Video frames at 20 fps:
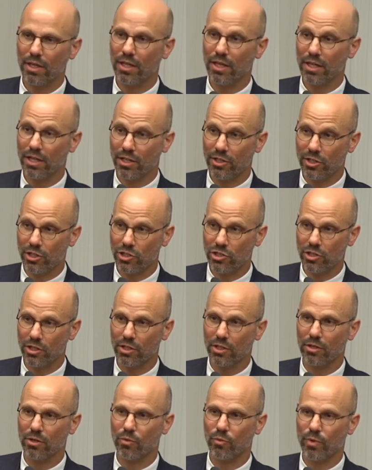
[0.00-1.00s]
In
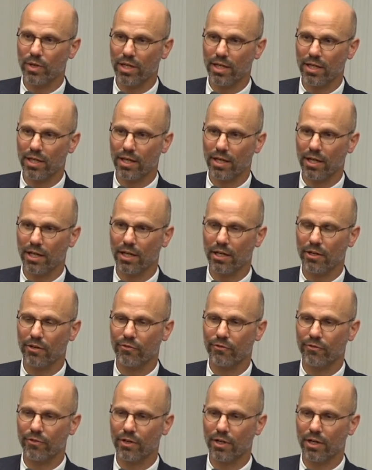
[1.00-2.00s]
addition, we
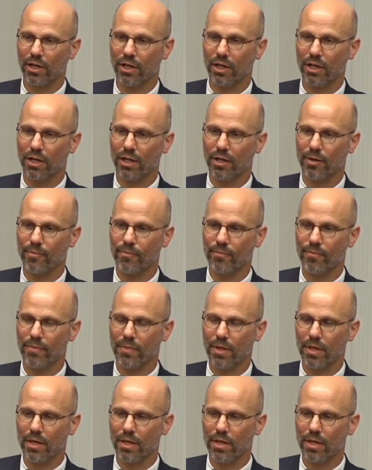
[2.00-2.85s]
have um,